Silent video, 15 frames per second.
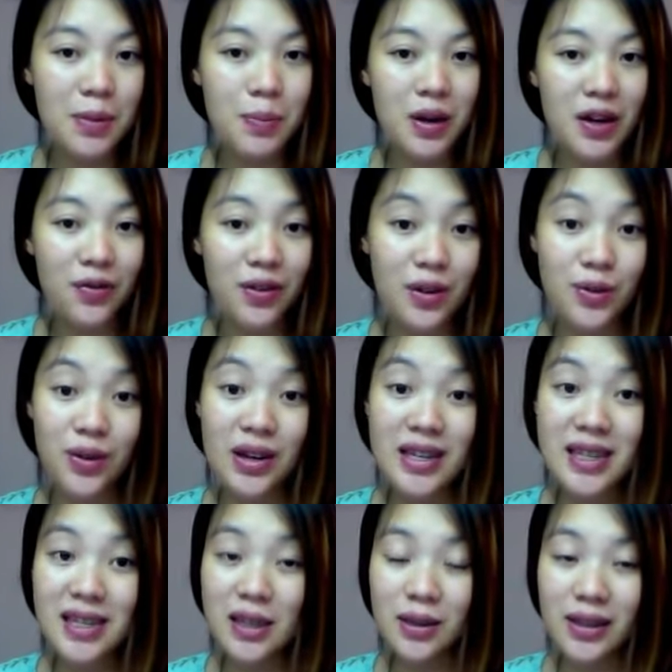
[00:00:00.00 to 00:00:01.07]
but it feels very
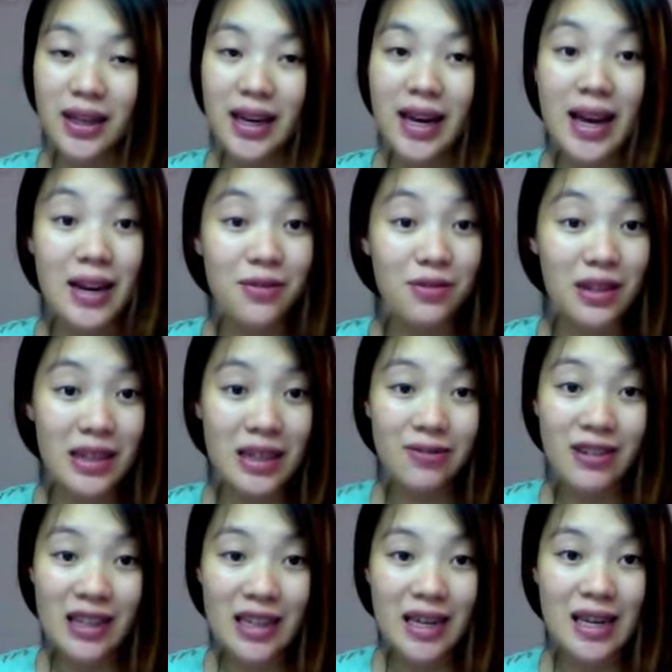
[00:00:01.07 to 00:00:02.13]
silky and really,
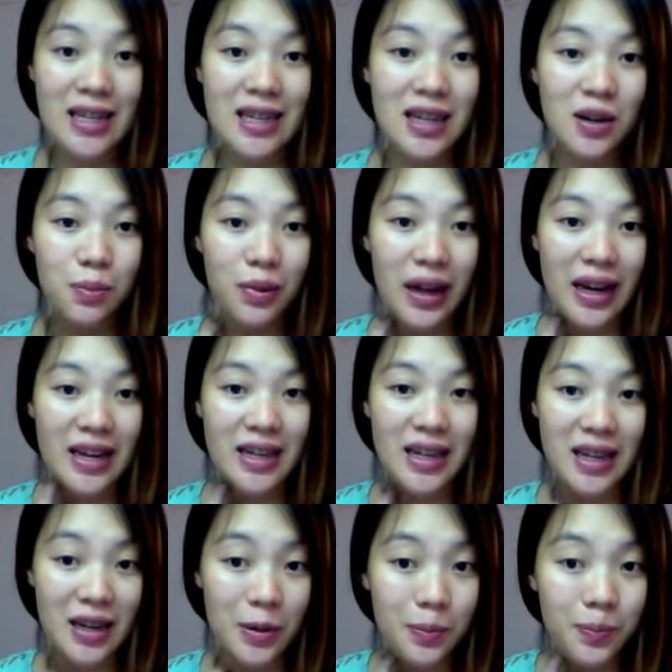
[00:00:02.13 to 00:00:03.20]
really easy to blend
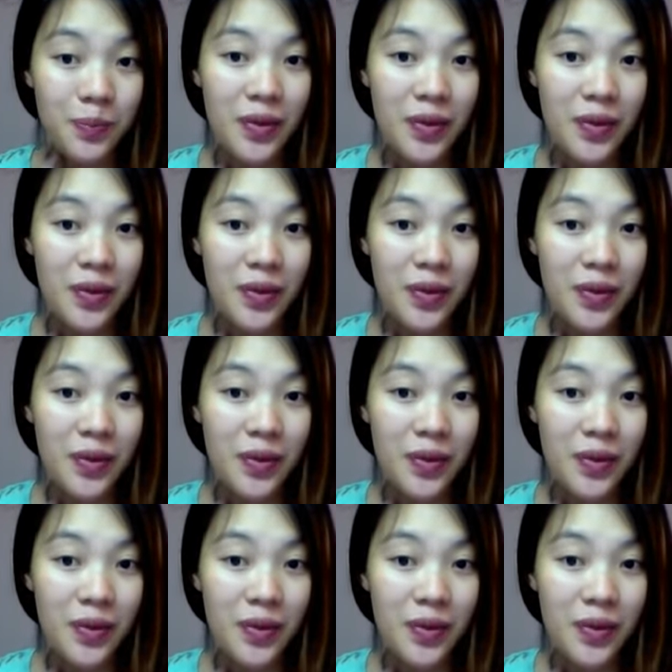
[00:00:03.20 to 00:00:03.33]
in.